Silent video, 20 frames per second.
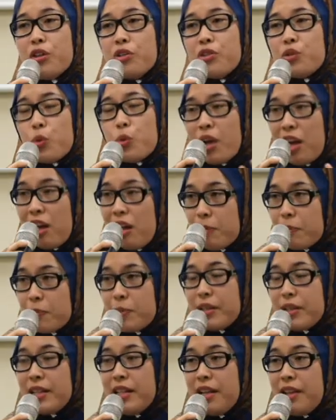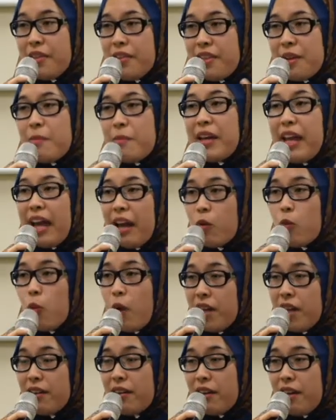to help them get what